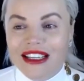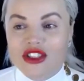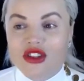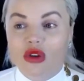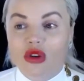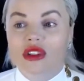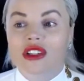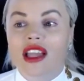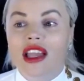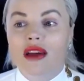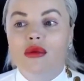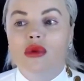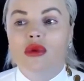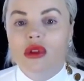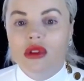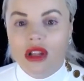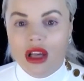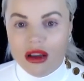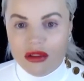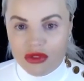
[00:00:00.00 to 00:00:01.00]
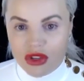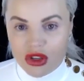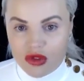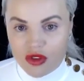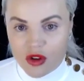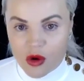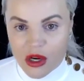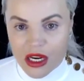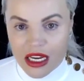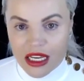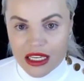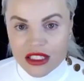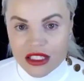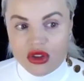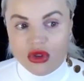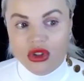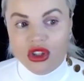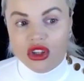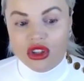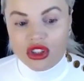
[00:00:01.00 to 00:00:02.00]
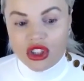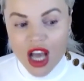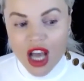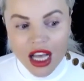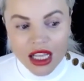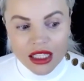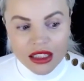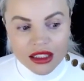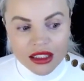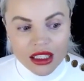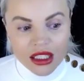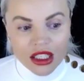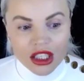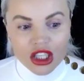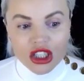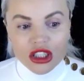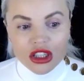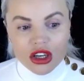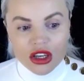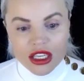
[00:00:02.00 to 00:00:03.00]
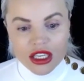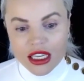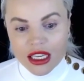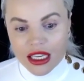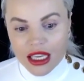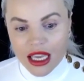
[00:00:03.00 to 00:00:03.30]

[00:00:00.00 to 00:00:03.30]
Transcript: So they will love you for it. So they're not looking